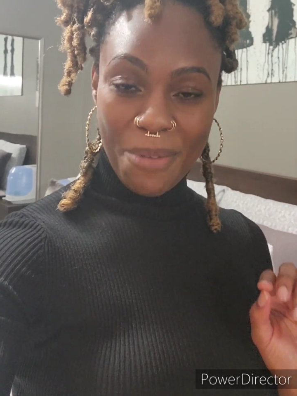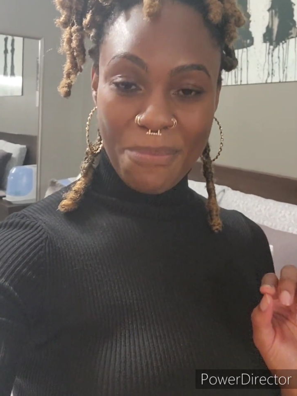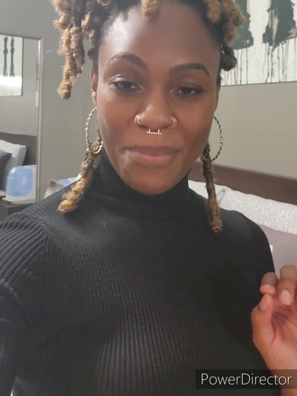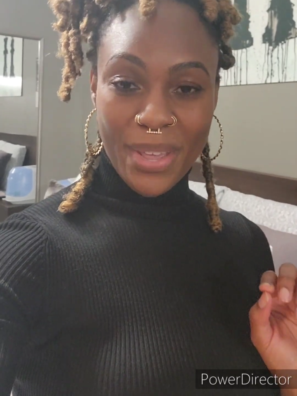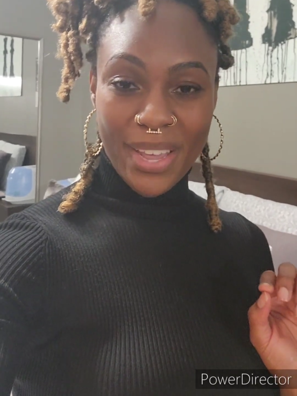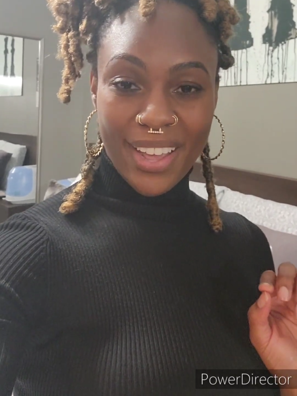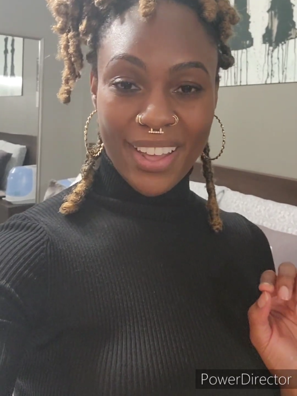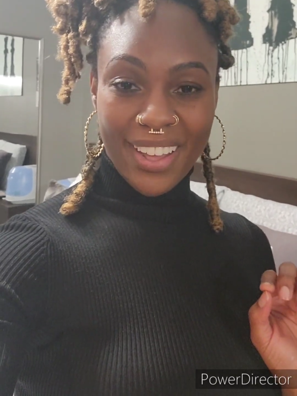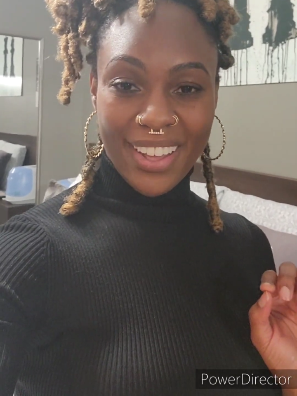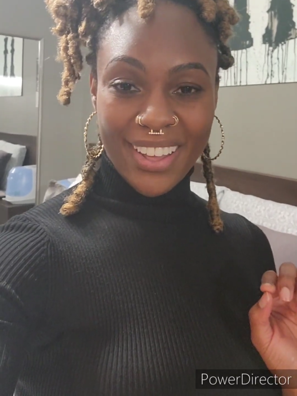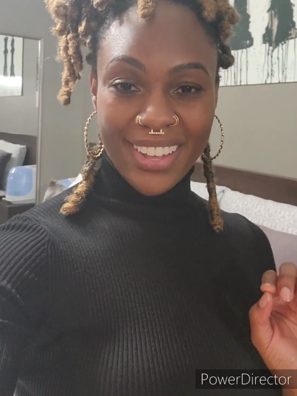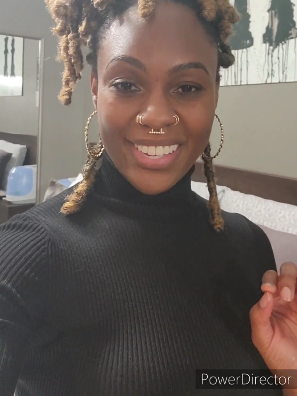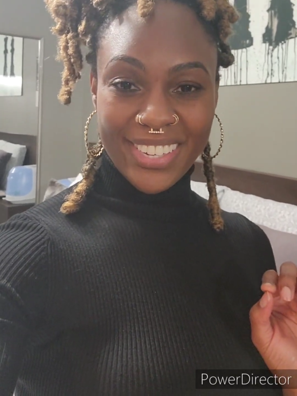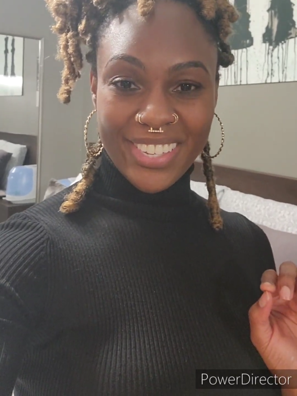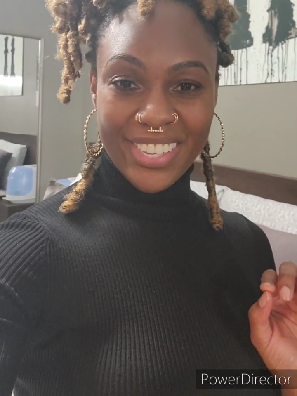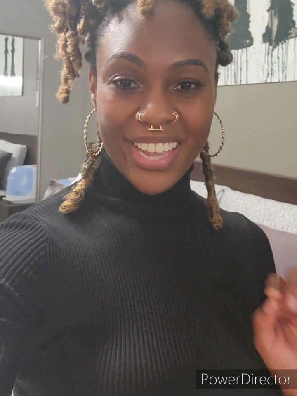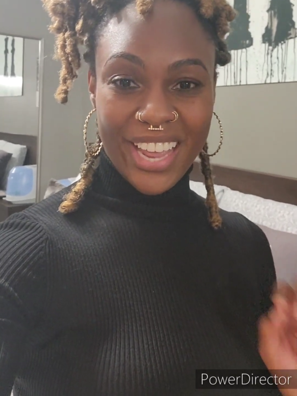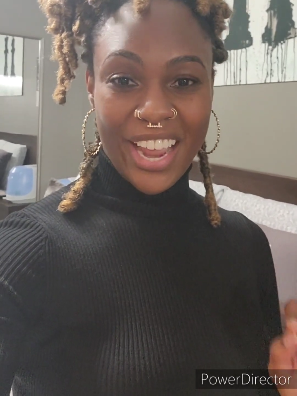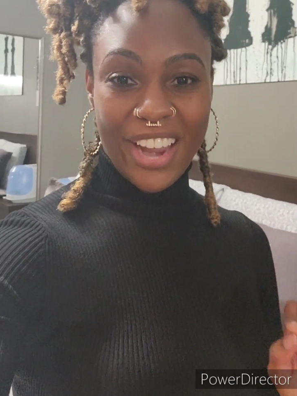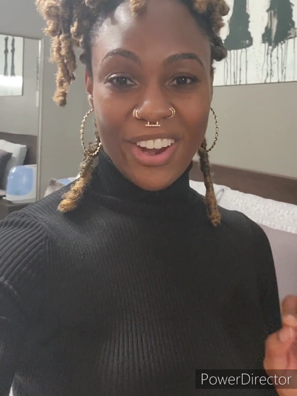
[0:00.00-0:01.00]

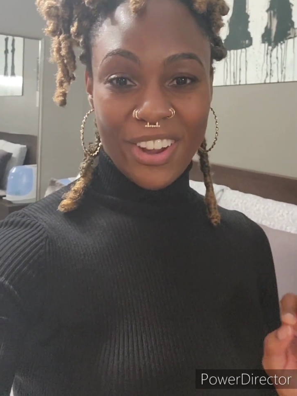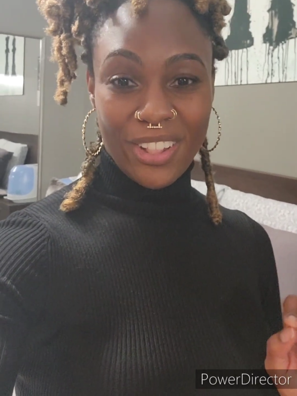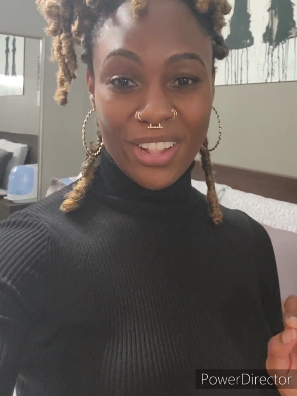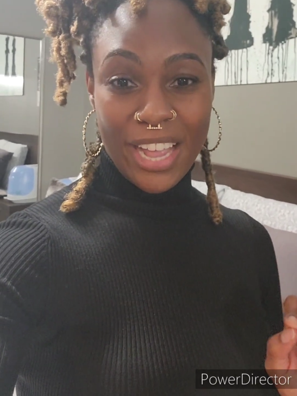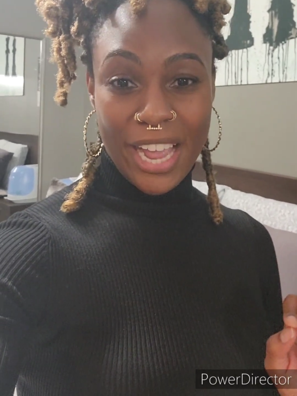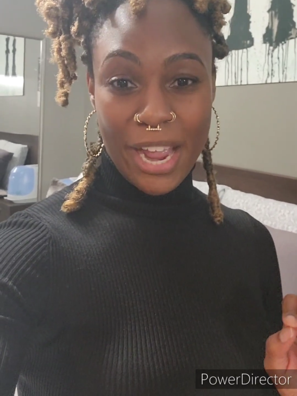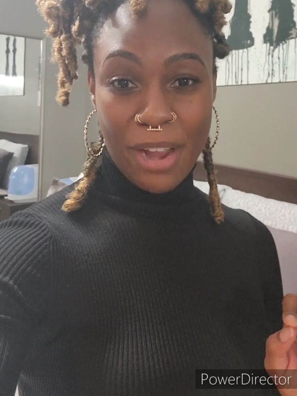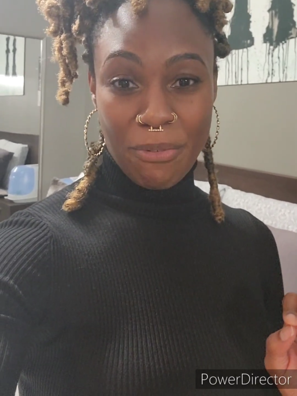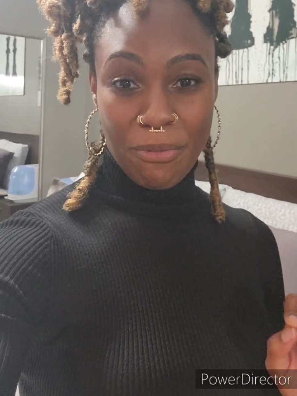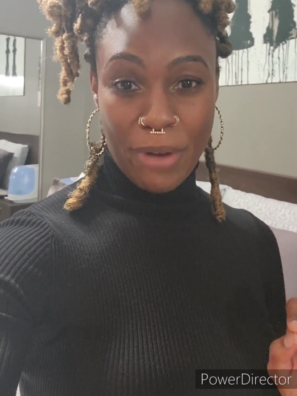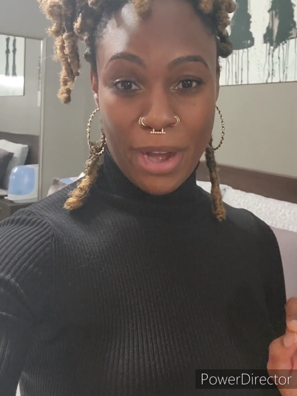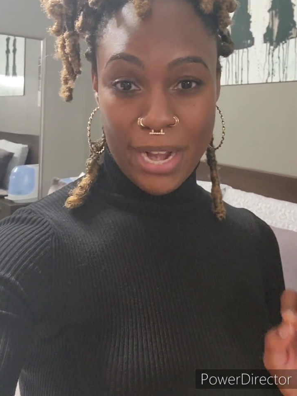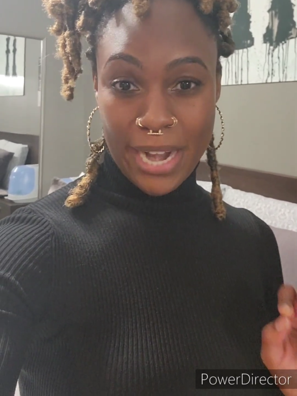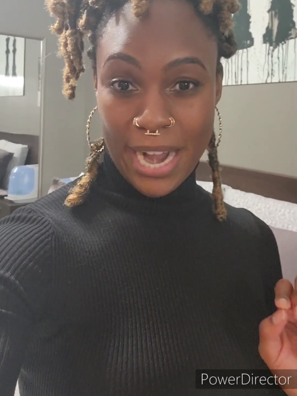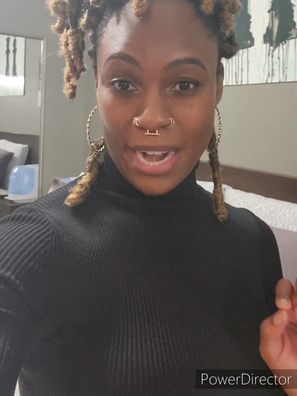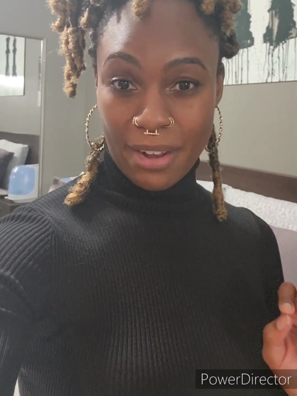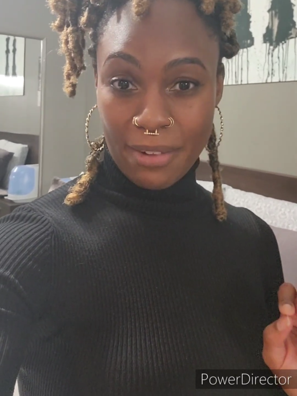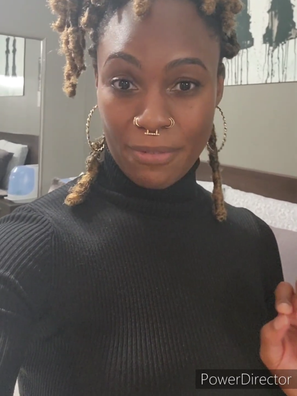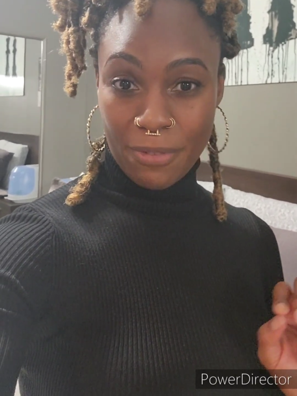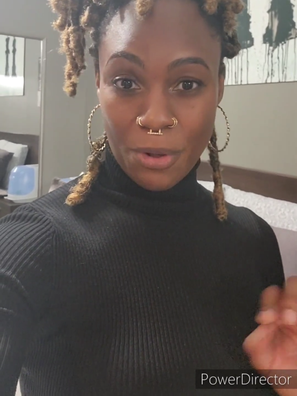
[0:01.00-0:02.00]
because the airline ran out of